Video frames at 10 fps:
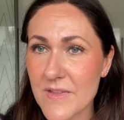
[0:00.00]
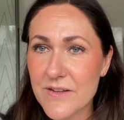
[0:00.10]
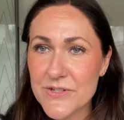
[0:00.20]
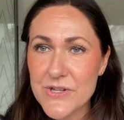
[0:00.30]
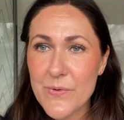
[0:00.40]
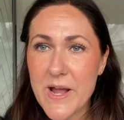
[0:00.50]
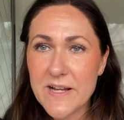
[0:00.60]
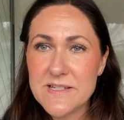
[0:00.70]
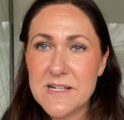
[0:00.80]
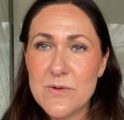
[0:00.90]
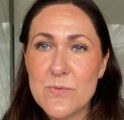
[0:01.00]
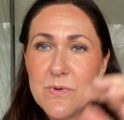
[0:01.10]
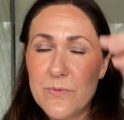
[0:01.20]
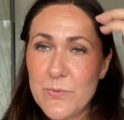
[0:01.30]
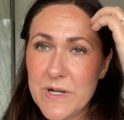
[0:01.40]
So actually
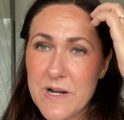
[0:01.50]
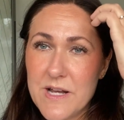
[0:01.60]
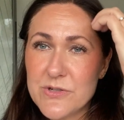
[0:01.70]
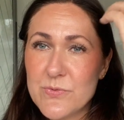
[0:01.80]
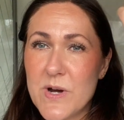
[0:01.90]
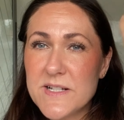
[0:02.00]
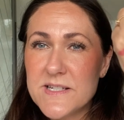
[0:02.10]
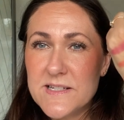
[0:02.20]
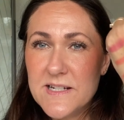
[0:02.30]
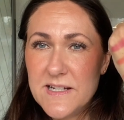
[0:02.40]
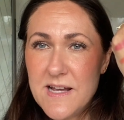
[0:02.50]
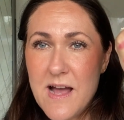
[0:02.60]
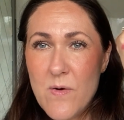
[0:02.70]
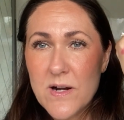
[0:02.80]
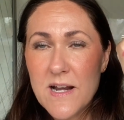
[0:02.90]
when I swatch the
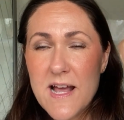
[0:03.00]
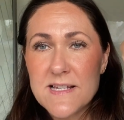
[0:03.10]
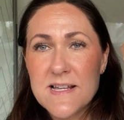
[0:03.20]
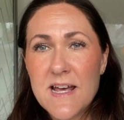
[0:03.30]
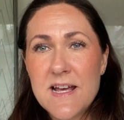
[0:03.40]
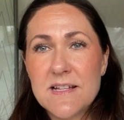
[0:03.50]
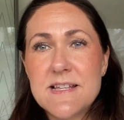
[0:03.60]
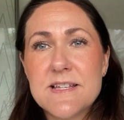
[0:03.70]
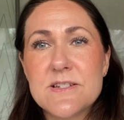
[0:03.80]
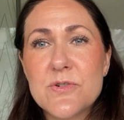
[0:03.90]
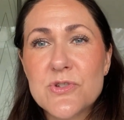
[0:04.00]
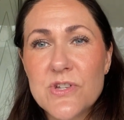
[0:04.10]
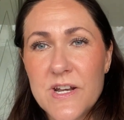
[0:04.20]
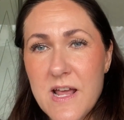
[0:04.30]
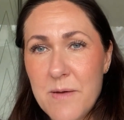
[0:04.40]
Hourglass, there's no
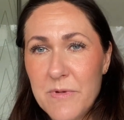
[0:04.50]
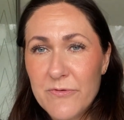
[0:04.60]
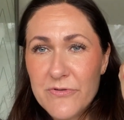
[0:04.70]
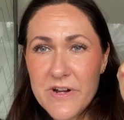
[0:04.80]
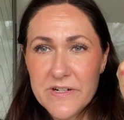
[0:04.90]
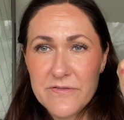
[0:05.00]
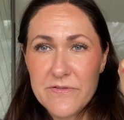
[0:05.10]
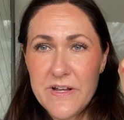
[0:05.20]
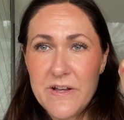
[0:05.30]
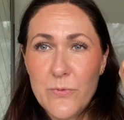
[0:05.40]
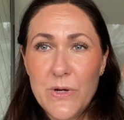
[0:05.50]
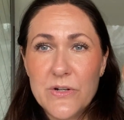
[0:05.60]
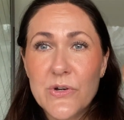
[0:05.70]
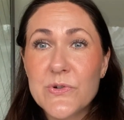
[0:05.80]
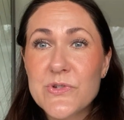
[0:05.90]
sun. I'm in front of a
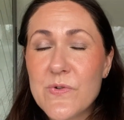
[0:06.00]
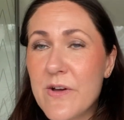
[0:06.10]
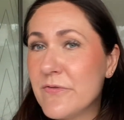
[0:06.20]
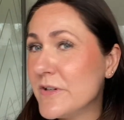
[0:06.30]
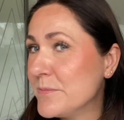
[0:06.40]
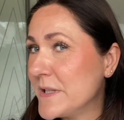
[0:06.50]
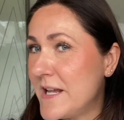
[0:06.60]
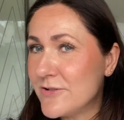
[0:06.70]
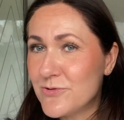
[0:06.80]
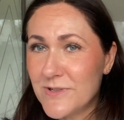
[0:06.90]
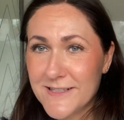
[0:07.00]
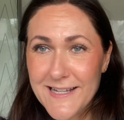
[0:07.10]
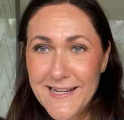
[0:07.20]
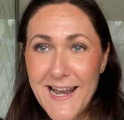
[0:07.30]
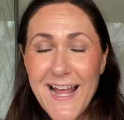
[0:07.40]
window, so I film in natural
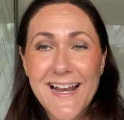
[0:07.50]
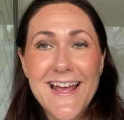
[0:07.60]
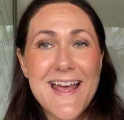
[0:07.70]
daylight.